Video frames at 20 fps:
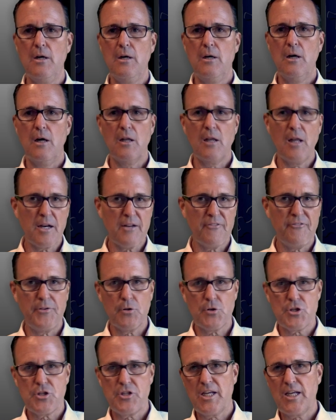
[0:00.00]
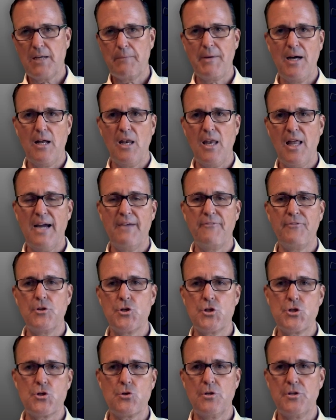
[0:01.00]
A lot of folks think about life
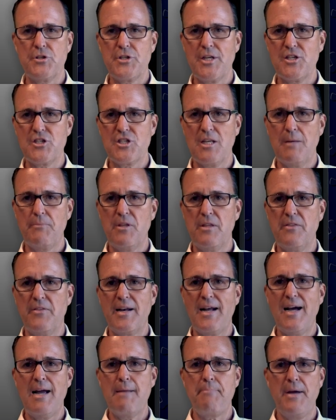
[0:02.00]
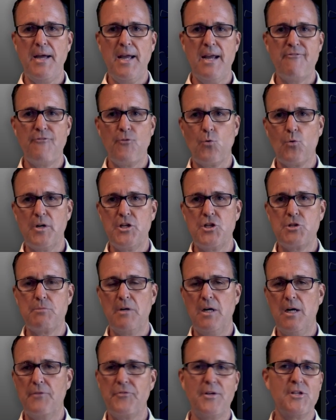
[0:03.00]
insurance as something that I pay for each
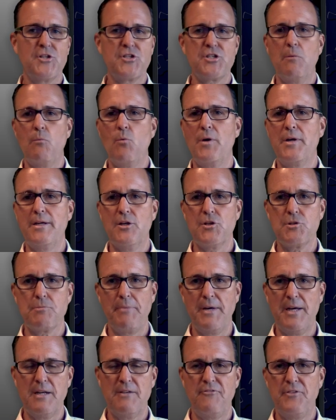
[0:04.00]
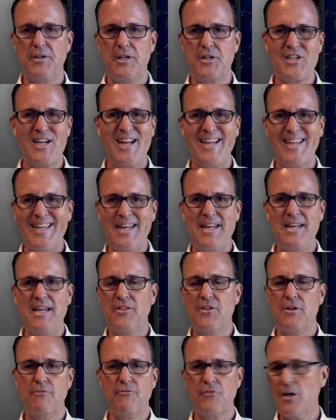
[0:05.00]
month and someone else benefits and I get
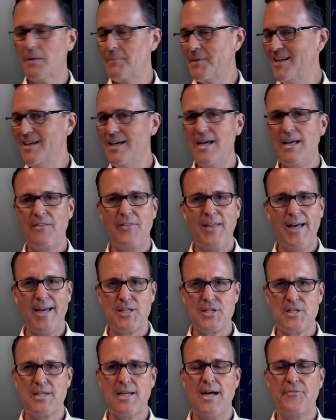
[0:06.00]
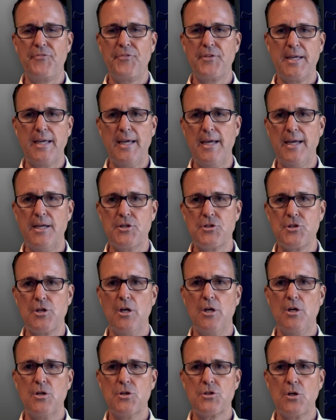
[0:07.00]
nothing from it. That is not the case.
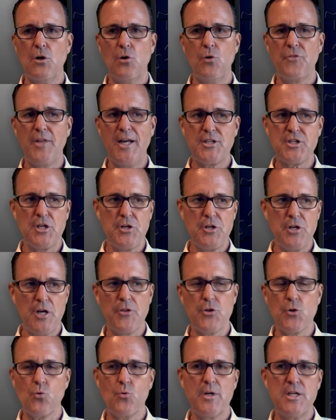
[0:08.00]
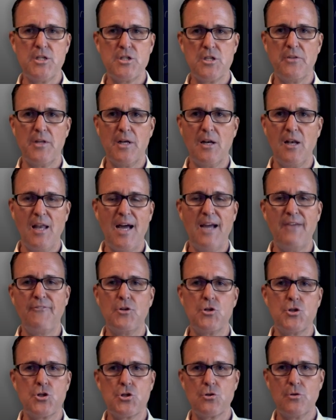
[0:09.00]
So that's another reason that life
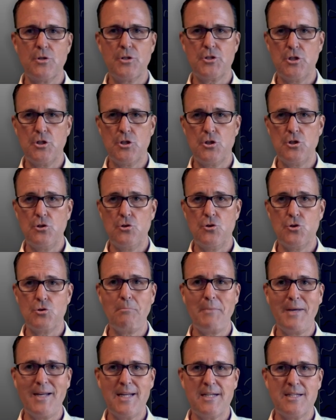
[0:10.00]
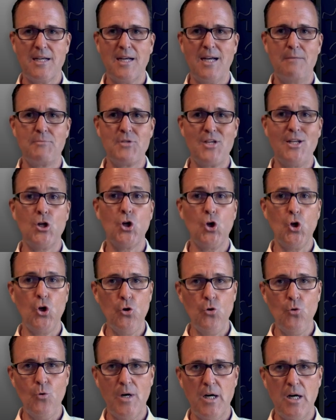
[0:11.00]
insurance is used many times in
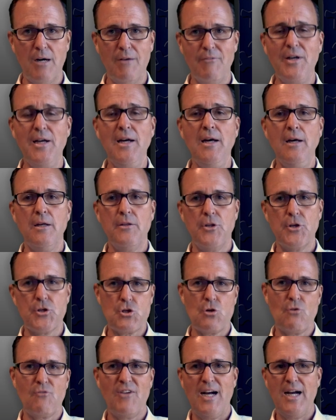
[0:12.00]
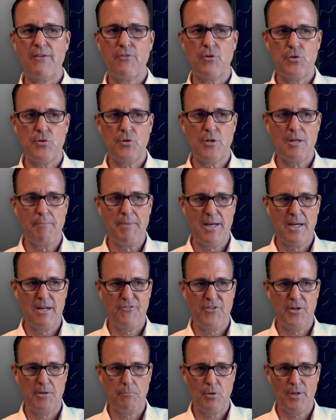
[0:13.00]
lieu of the survivor annuity
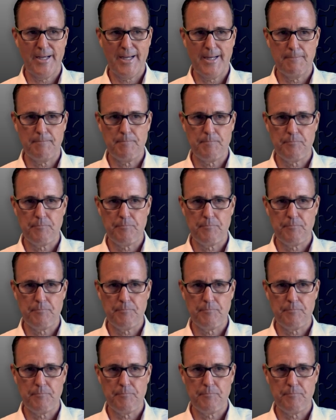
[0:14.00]
benefit plan.